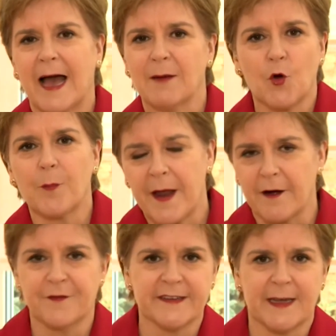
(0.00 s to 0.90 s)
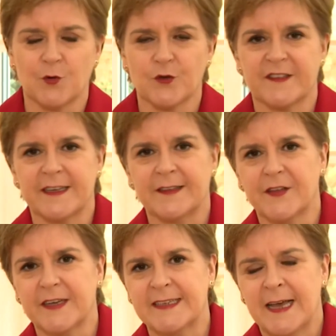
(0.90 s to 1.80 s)
I'm not perfect. I'm not saying
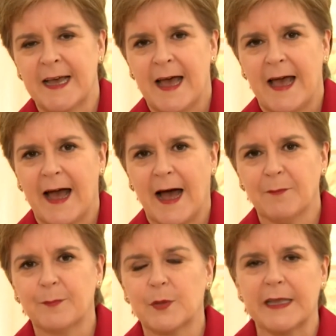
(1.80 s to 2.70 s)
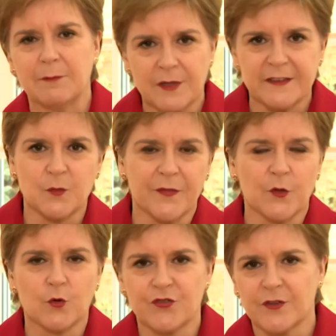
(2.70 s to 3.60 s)
that I'm blameless when
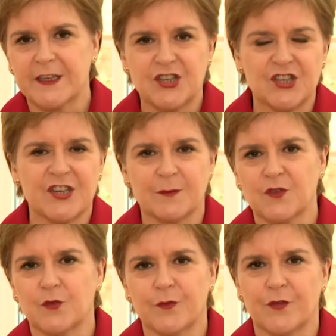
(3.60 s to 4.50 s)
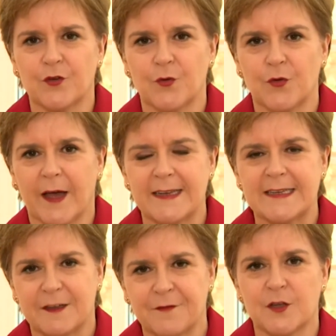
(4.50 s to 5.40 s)
those relationships go through
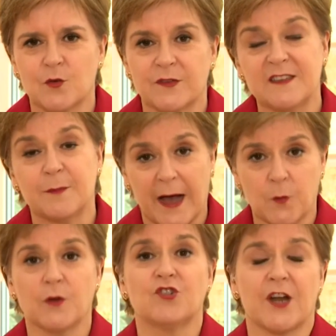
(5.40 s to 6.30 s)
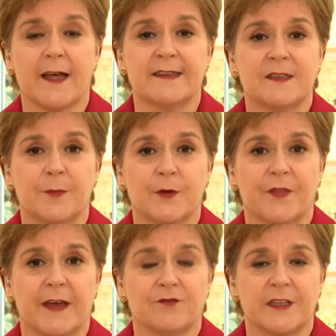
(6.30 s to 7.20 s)
difficulties, but I will try to
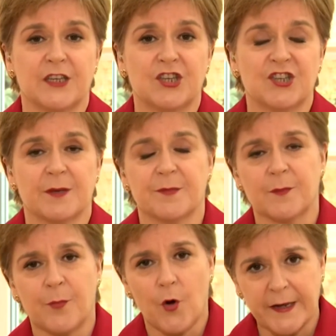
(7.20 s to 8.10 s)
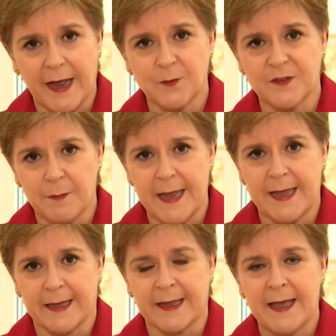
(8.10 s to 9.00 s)
build that relationship. But the point I was
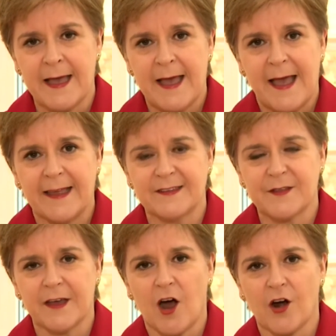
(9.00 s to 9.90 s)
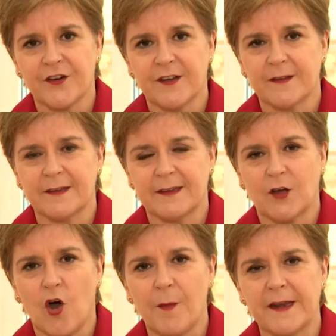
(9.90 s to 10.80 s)
making is that her
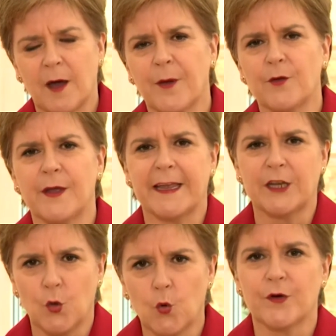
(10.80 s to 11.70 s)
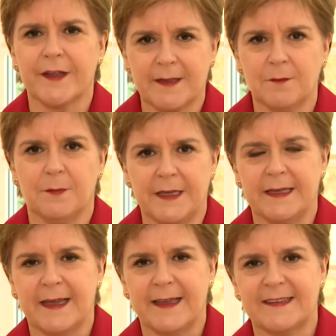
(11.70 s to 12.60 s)
comment about ignoring
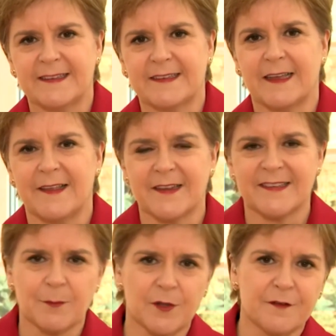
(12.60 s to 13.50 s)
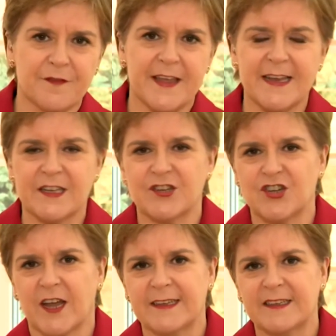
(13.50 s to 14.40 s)
me is in a similar vein to
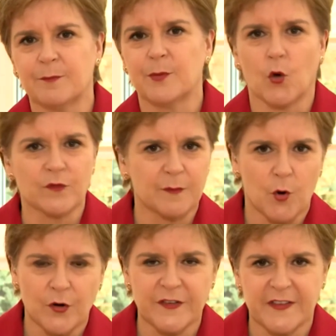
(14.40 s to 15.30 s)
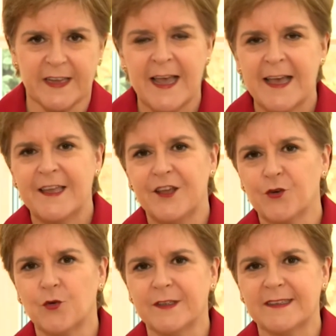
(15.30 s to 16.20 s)
trying to block democracy. You
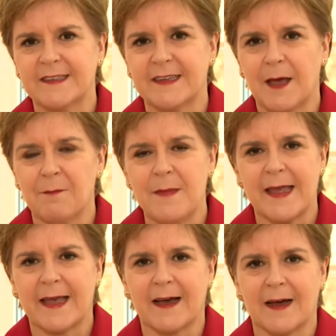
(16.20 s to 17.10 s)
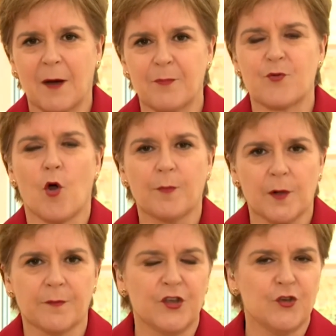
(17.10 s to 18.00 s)
don't make a
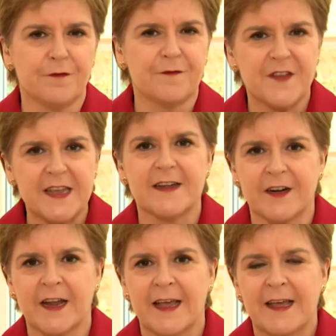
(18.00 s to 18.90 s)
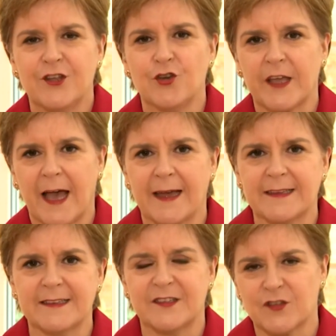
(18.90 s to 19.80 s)
problem that you fear you
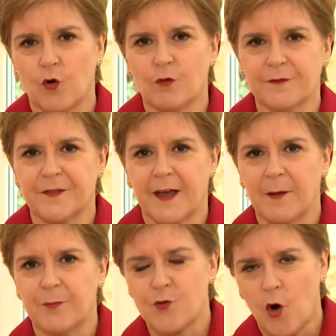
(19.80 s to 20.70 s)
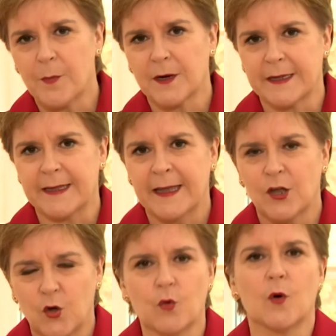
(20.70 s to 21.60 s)
can't solve properly
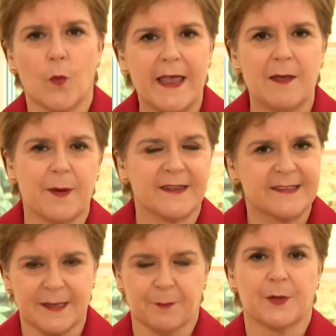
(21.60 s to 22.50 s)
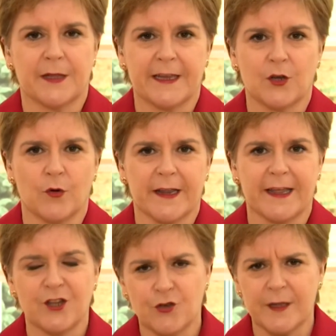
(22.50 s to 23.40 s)
go away by simply ignoring
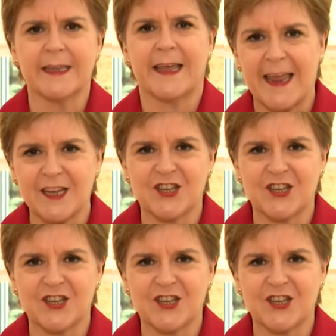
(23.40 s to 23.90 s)
it. You engage